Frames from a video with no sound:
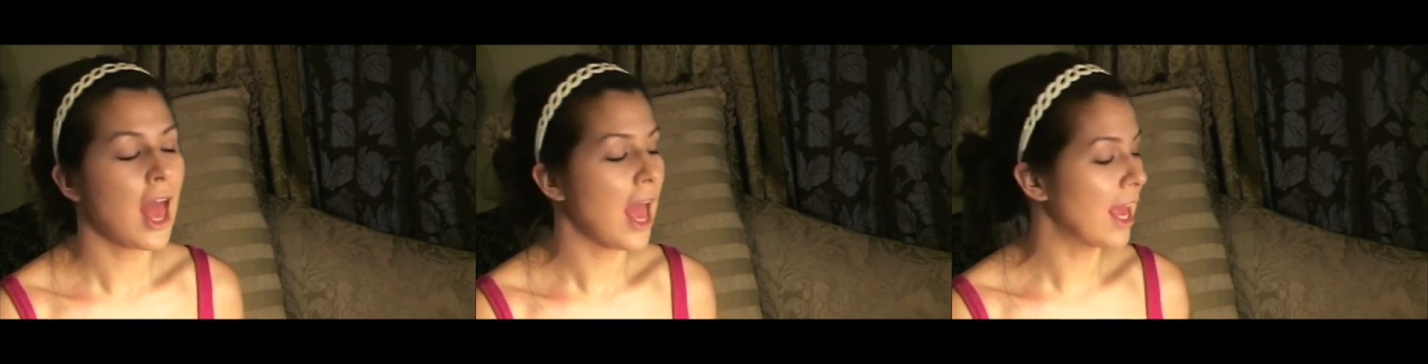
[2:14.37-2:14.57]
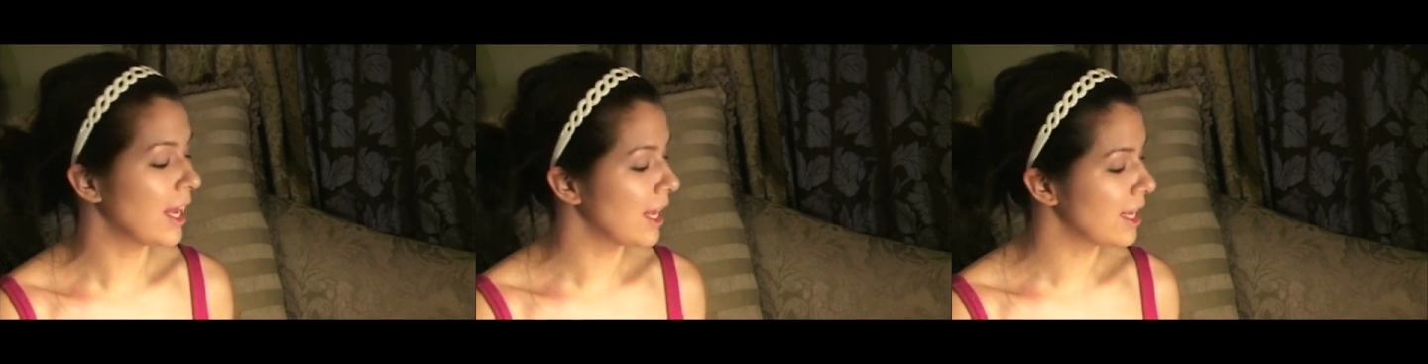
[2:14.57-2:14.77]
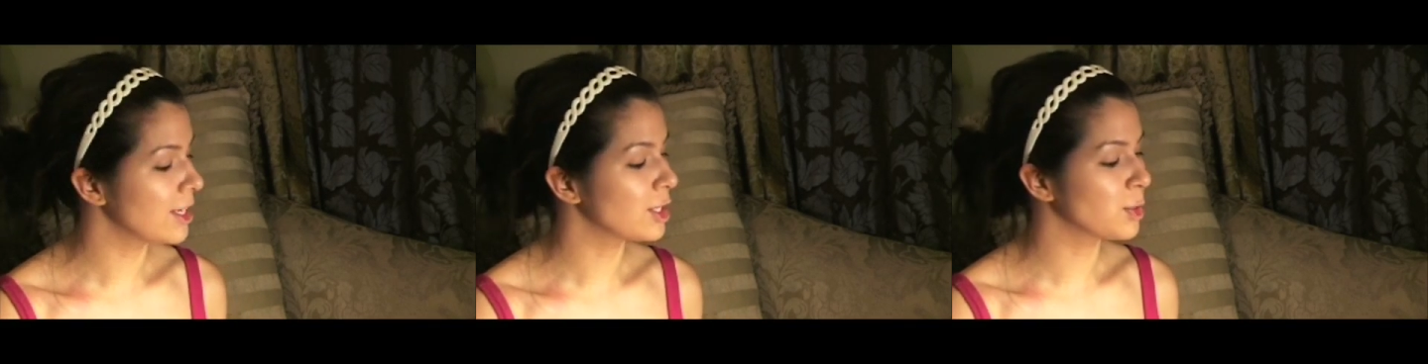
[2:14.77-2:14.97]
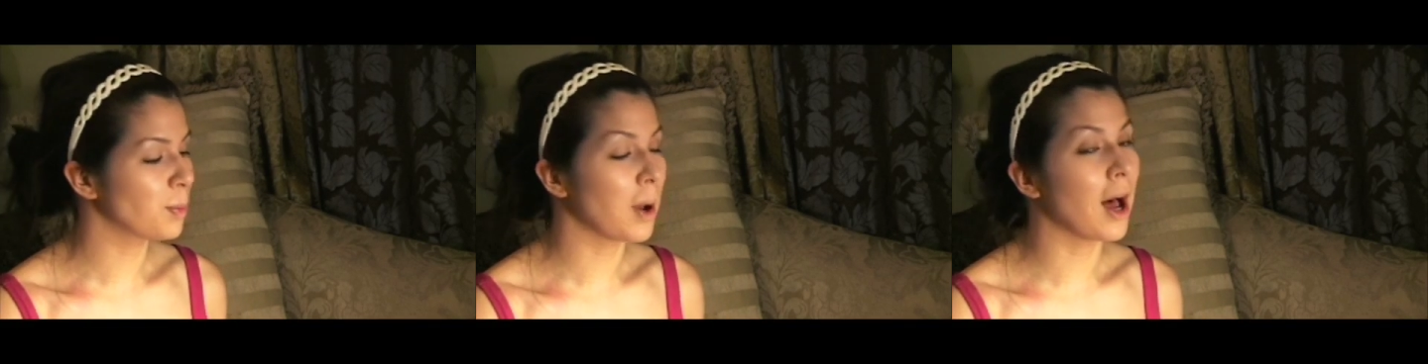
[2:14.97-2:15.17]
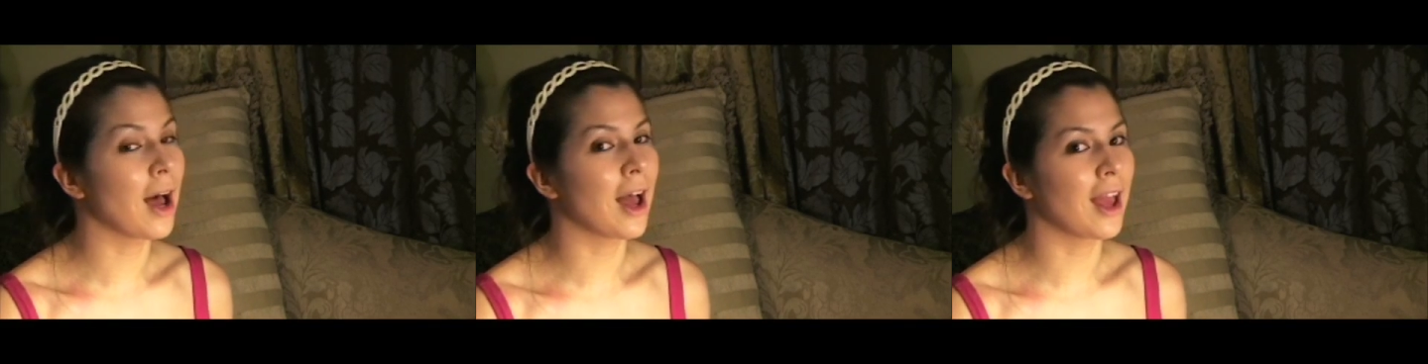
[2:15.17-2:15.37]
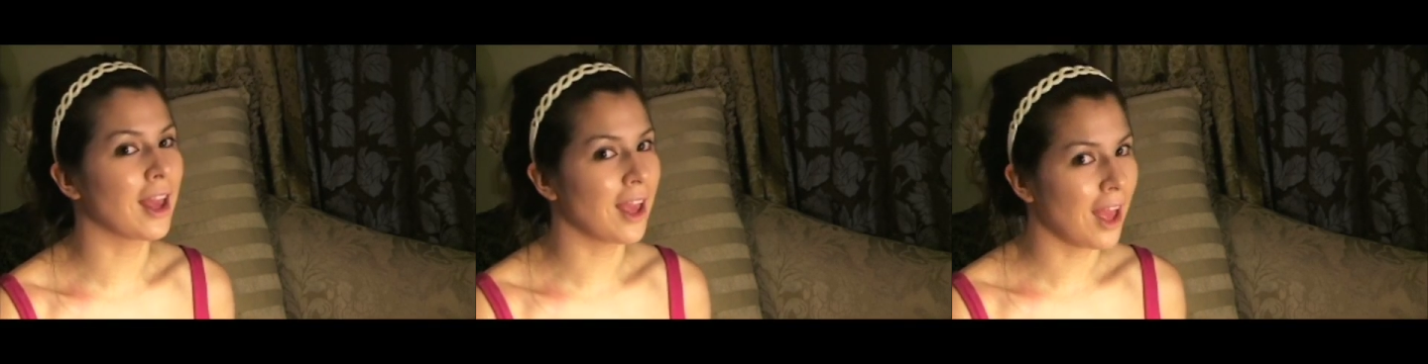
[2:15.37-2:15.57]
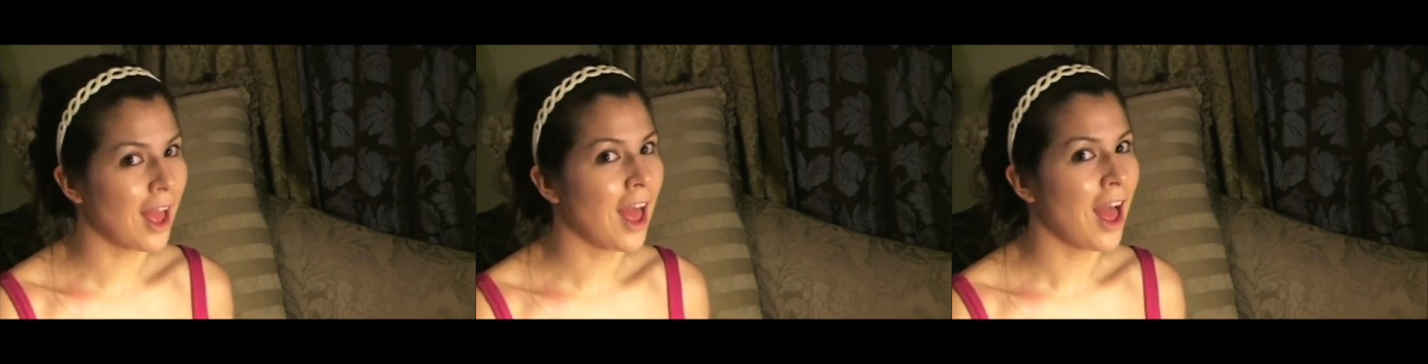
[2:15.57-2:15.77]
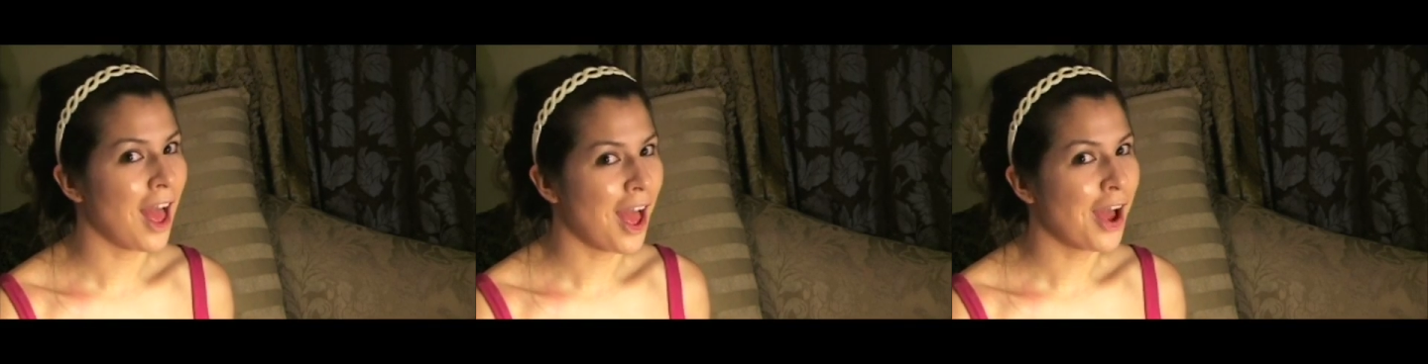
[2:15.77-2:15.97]
And it is by,
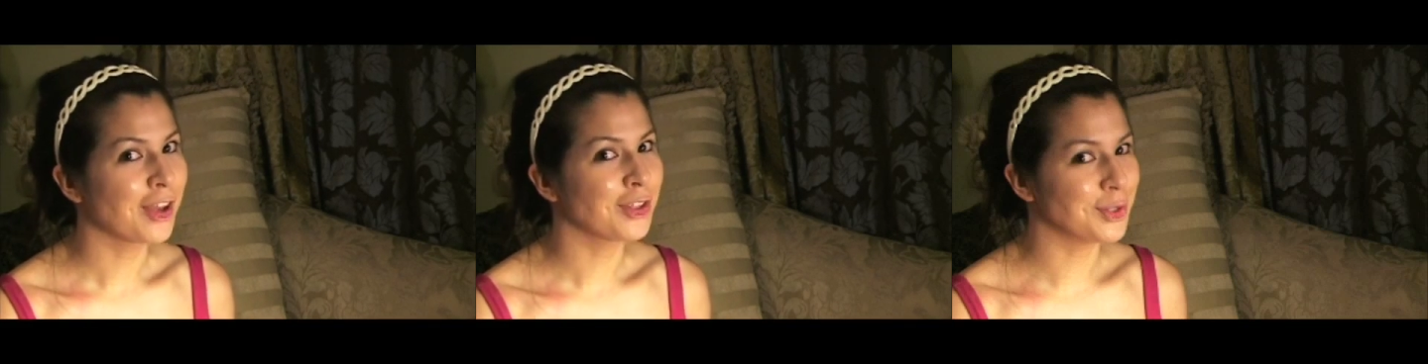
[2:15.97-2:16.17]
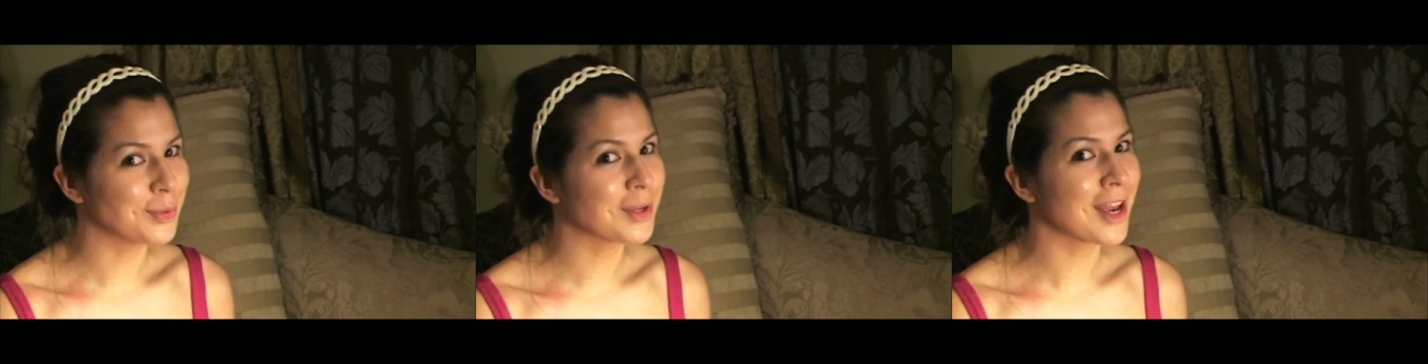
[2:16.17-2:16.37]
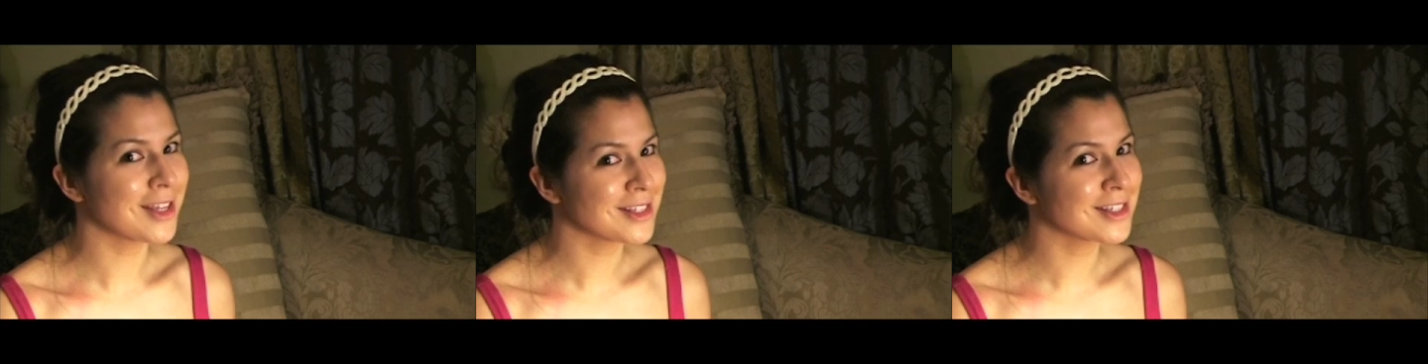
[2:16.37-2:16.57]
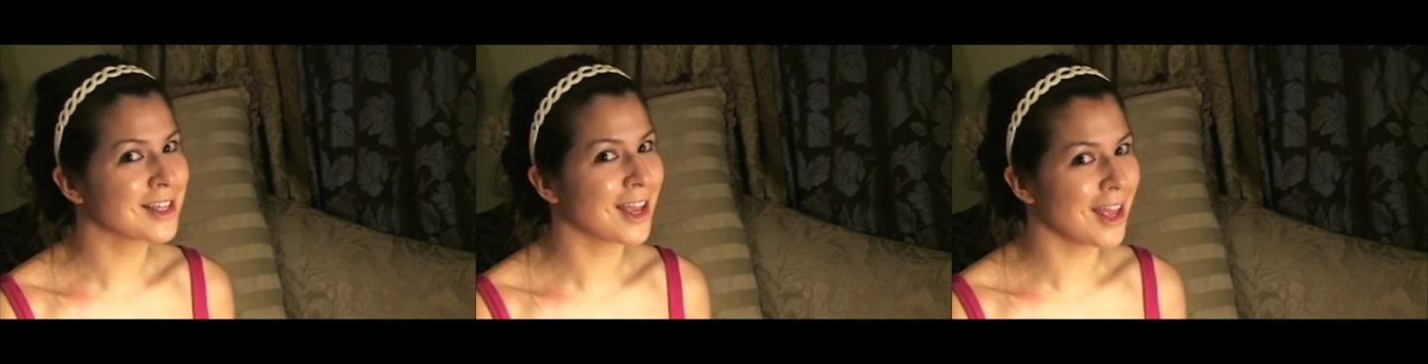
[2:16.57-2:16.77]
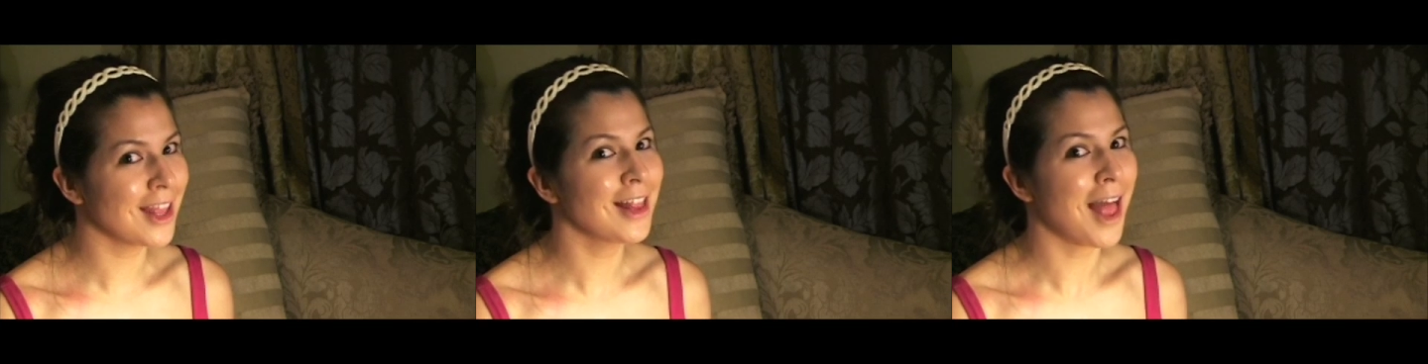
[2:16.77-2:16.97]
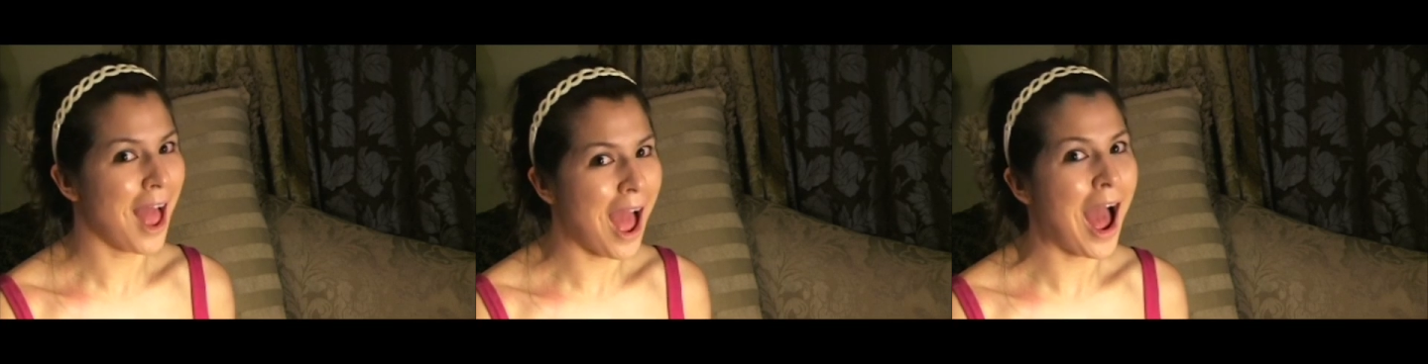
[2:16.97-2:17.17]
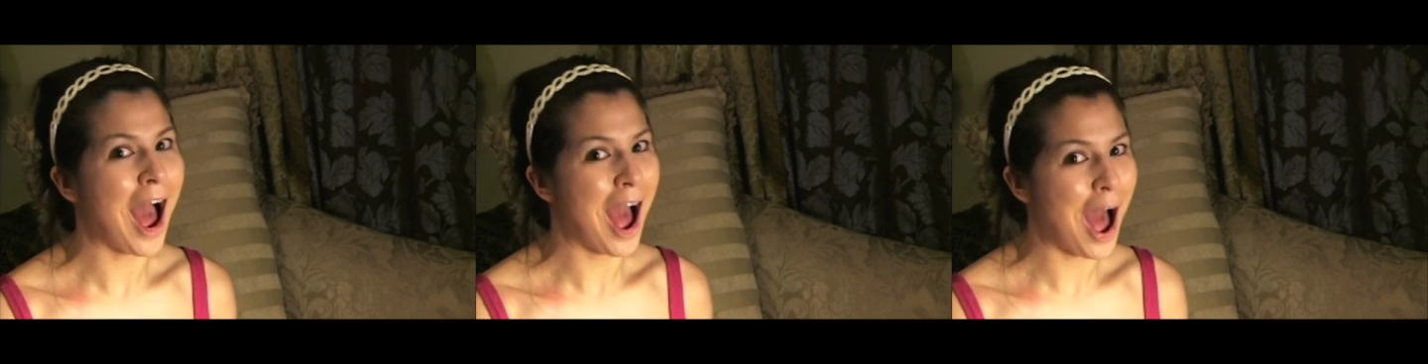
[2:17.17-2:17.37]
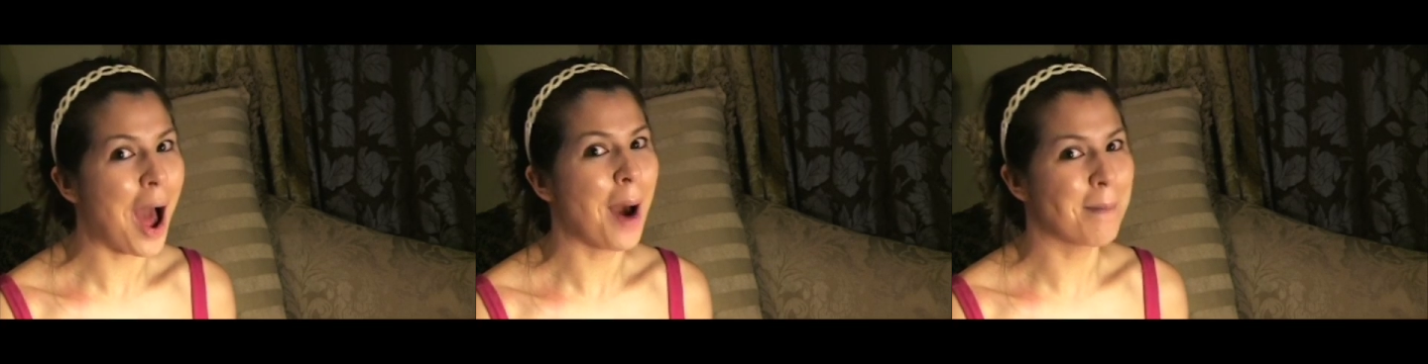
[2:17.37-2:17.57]
you guessed it,
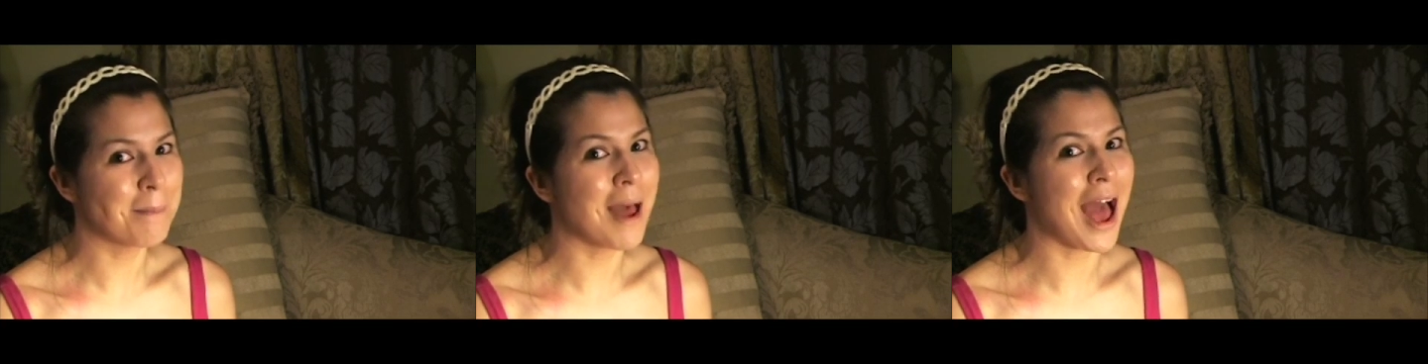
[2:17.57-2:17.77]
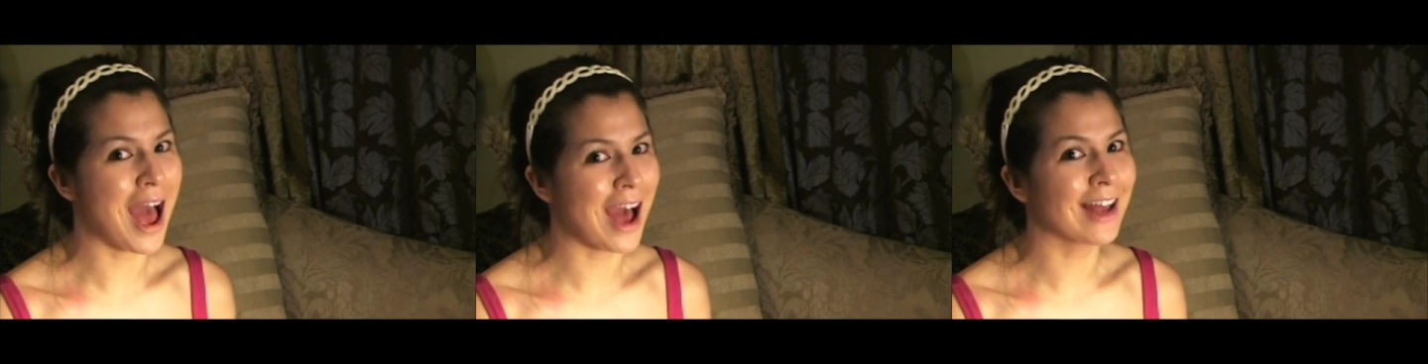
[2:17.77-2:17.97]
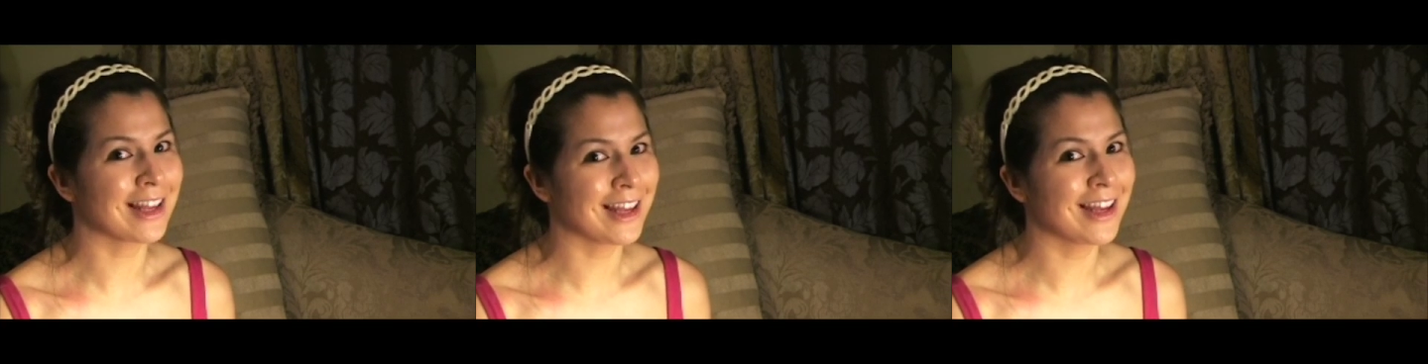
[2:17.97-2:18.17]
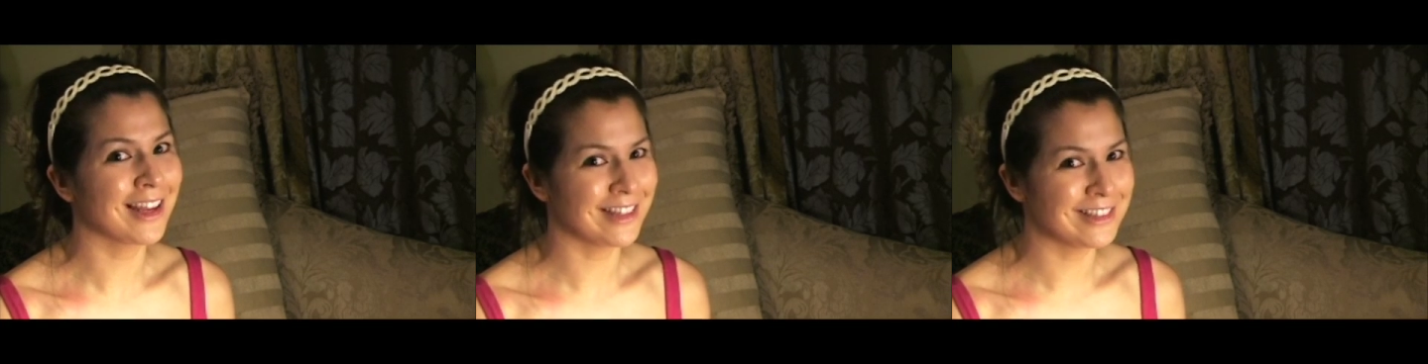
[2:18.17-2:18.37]
MAC.